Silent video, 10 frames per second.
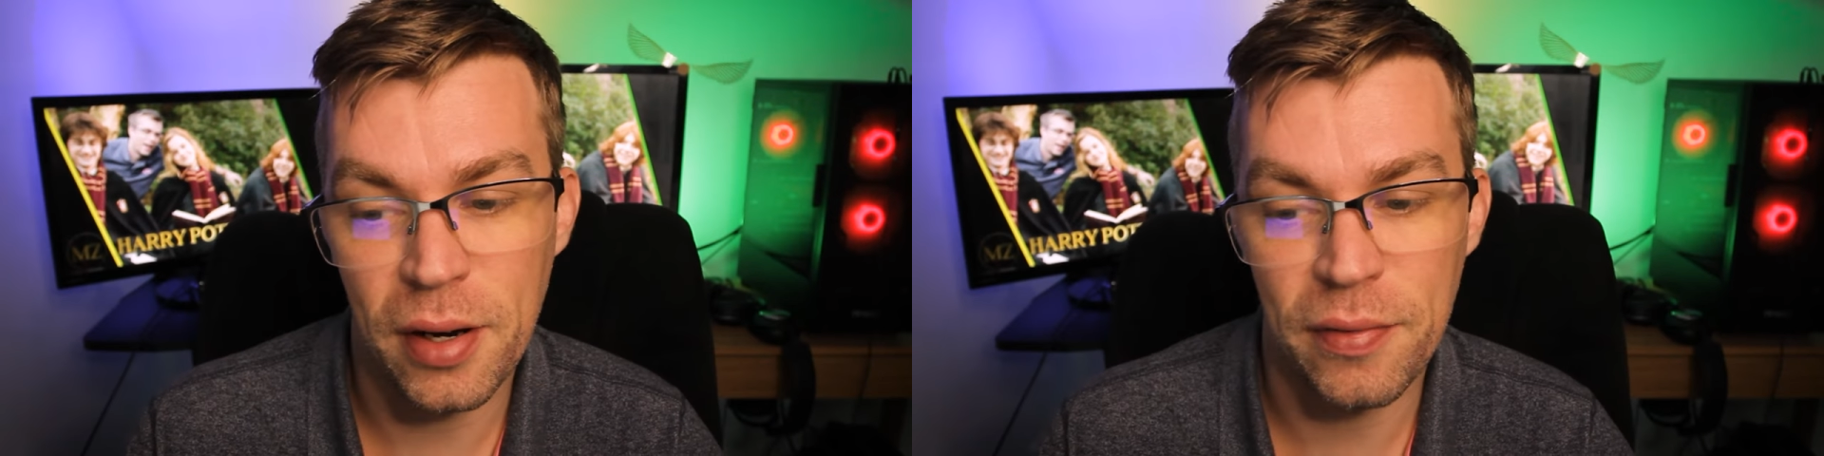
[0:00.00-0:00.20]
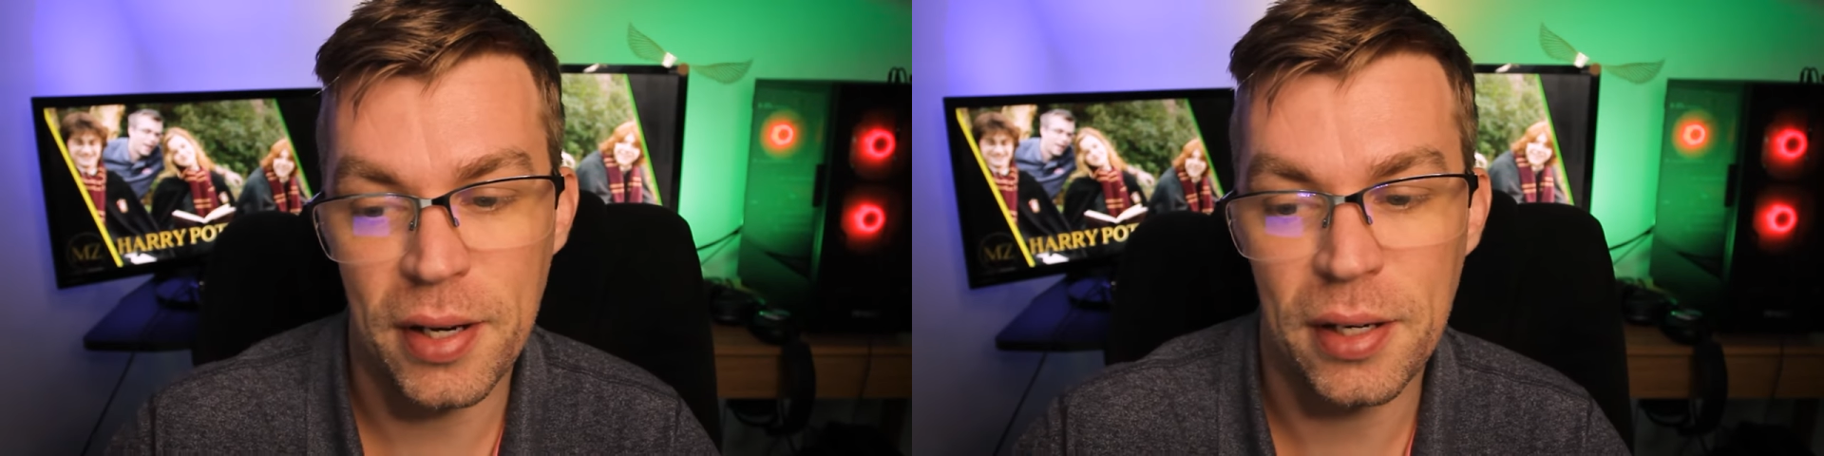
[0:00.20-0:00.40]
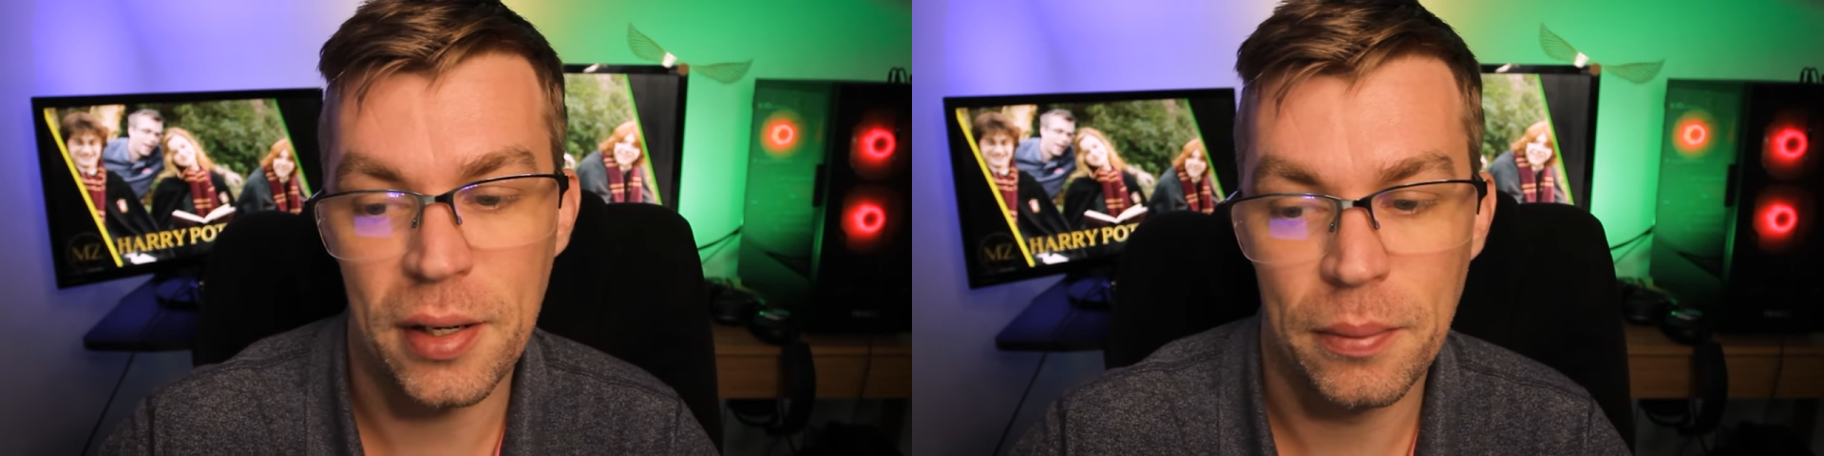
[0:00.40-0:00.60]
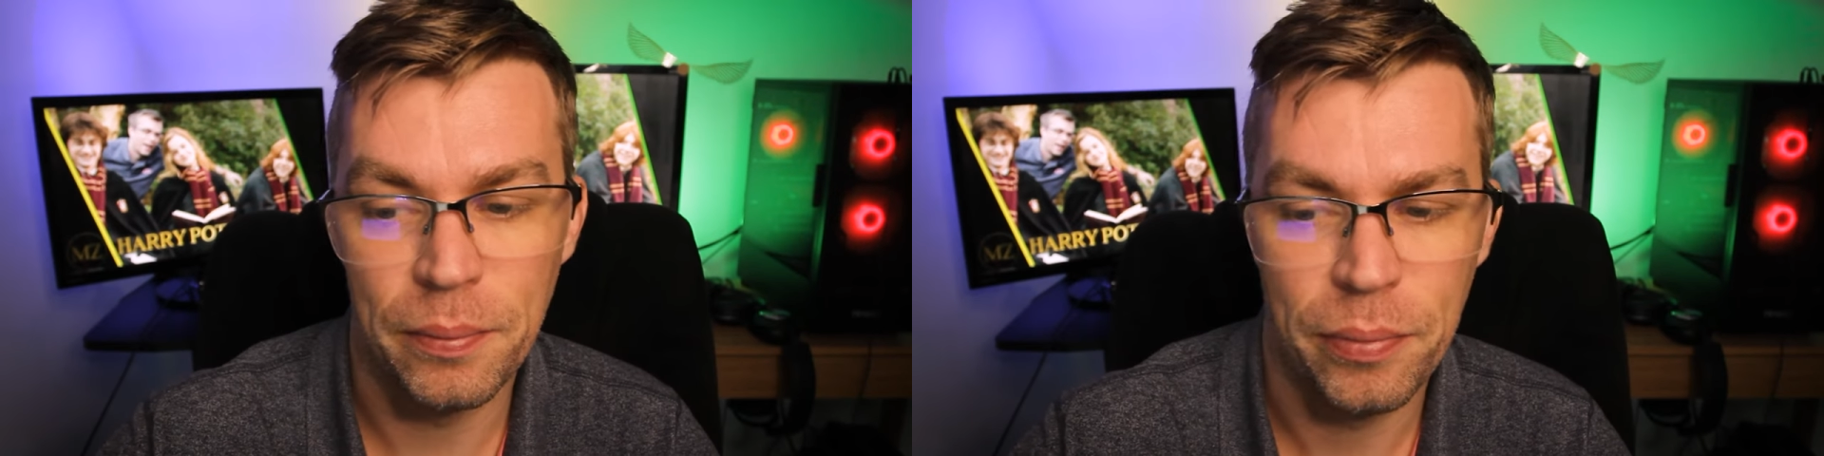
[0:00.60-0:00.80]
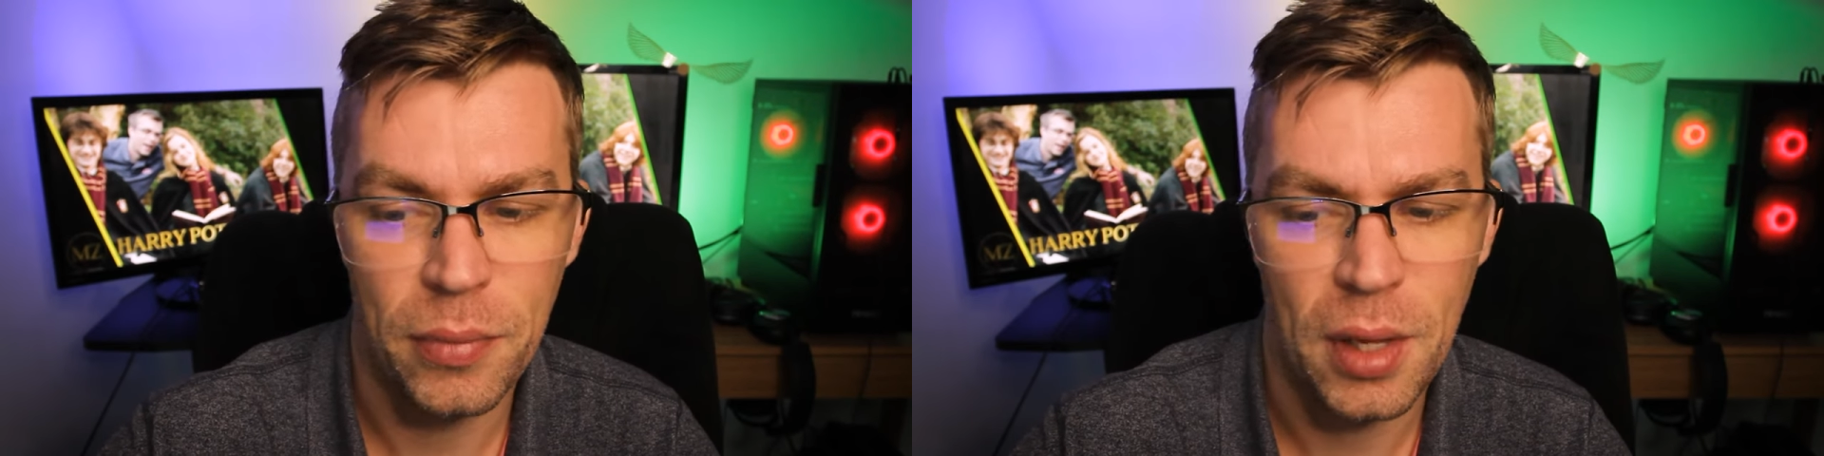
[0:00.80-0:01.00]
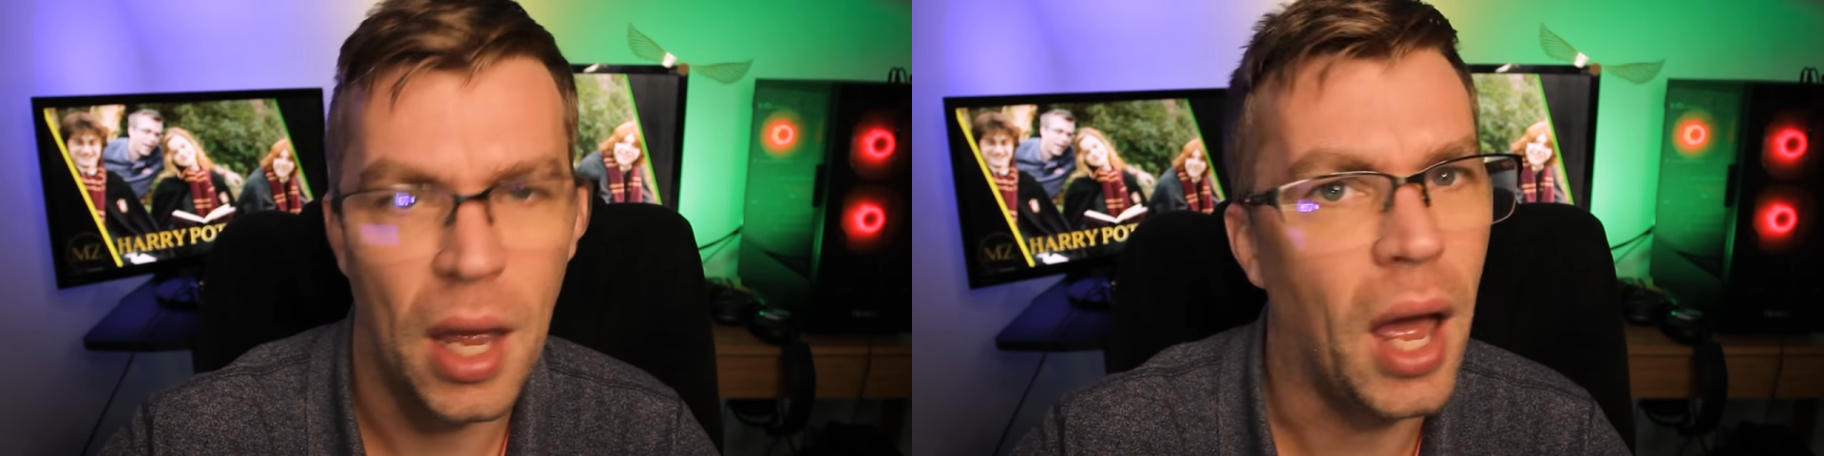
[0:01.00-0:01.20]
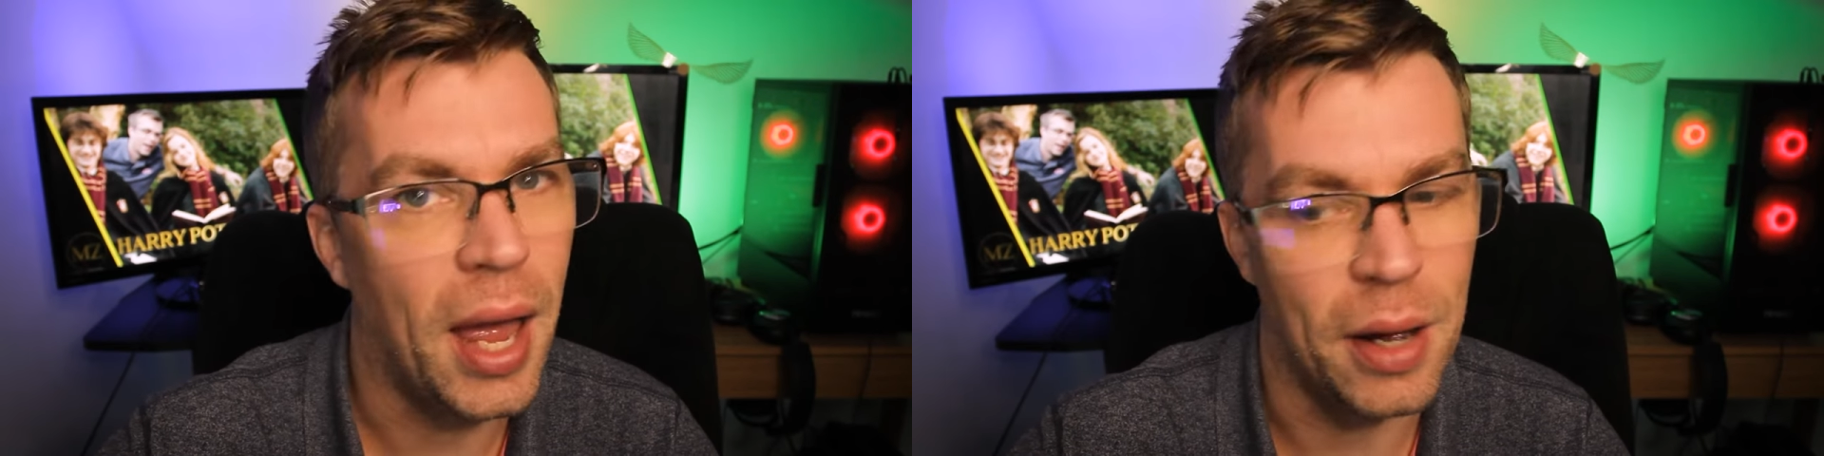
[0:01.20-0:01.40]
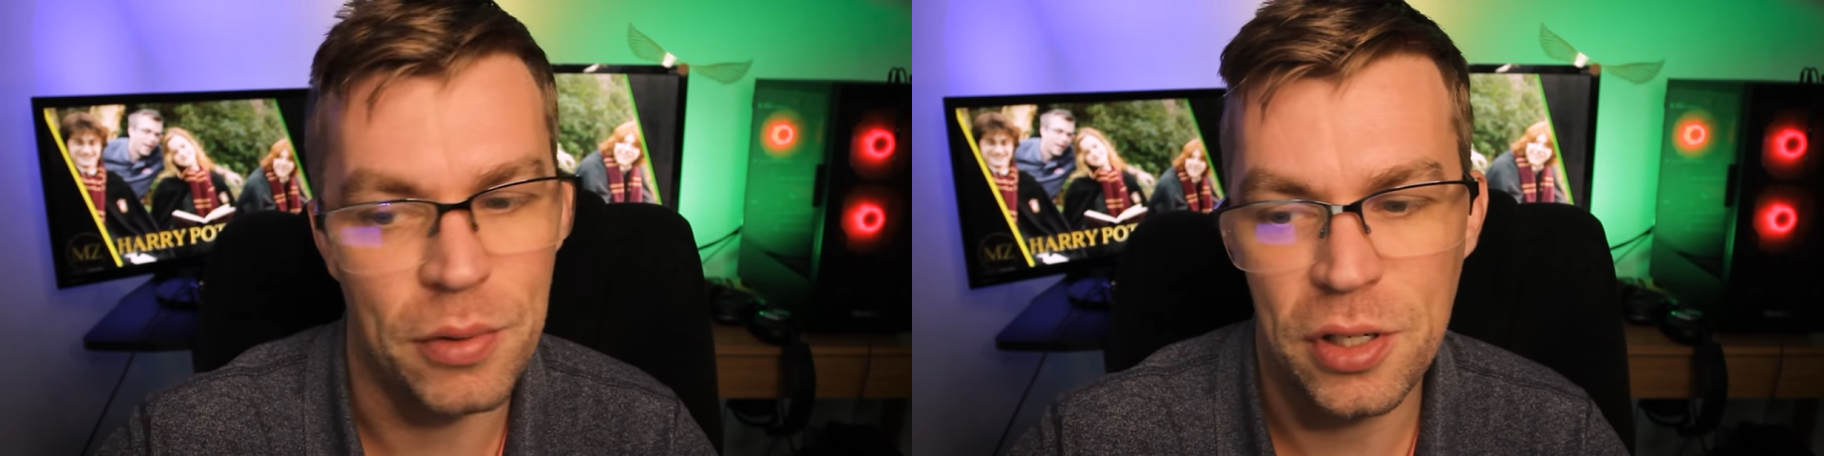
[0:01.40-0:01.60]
Ollivander. How